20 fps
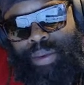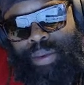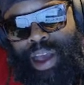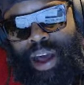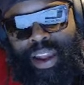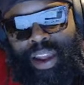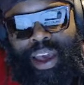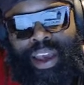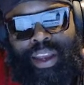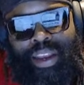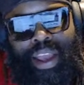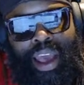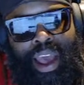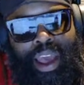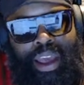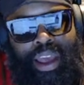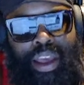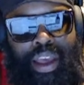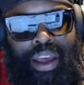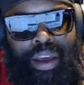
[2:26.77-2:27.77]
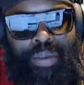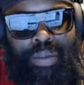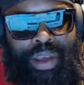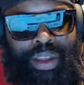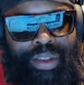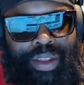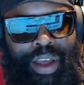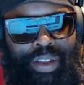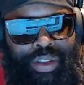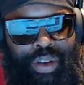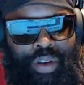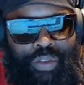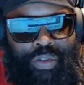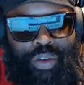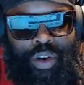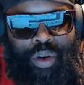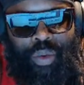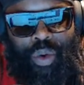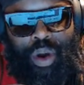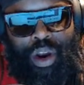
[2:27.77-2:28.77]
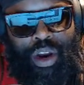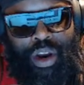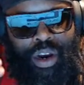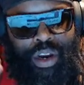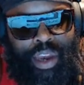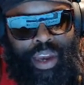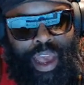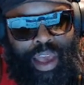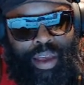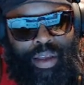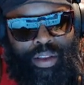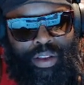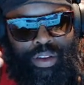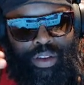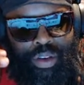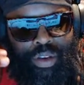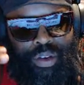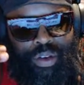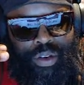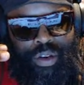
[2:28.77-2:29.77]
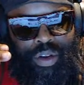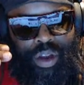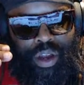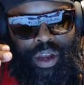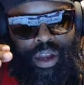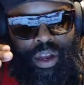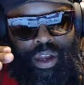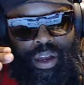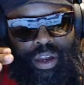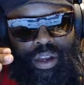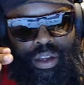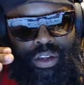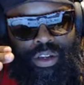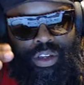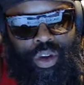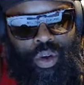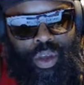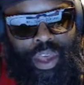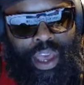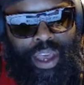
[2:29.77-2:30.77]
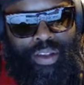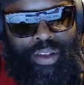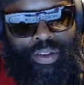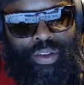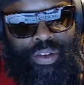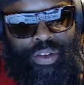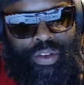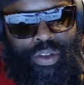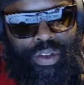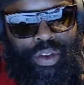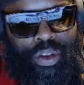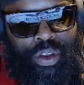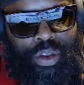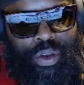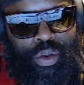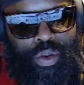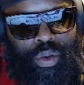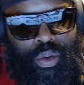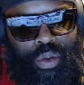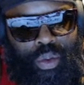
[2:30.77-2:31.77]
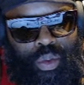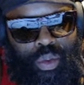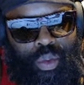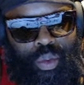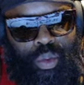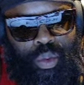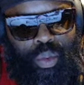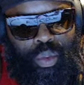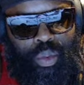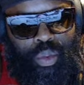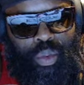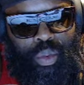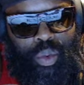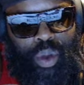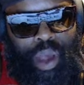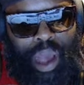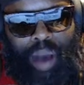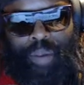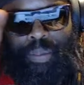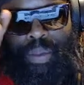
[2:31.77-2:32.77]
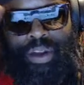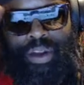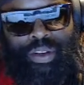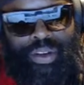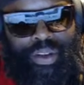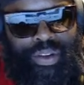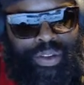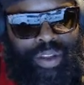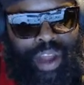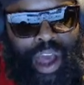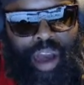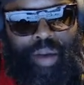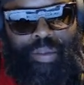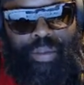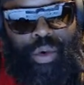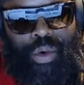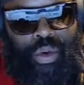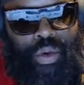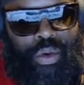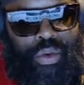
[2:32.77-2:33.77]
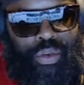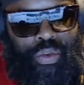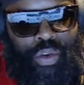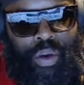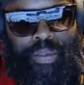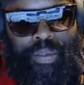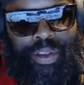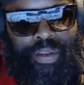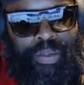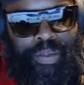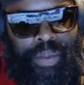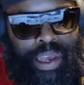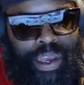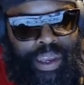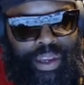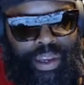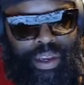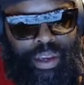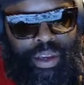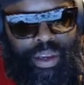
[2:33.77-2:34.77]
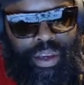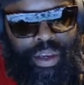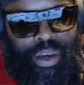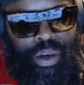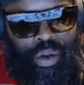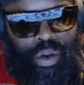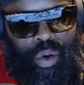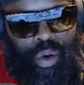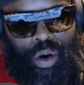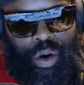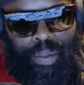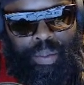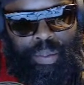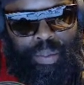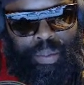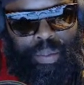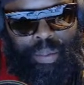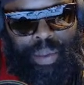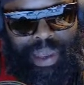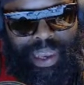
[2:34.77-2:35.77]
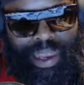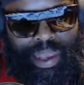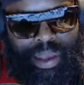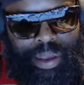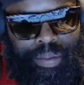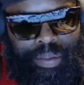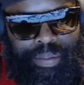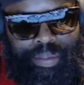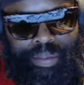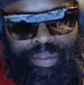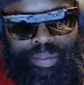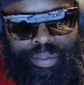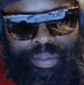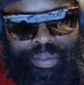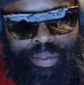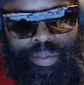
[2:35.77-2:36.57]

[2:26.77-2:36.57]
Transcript: out like that, because I was looking for the word that showcases to you how much the stock moves from its mean or medium,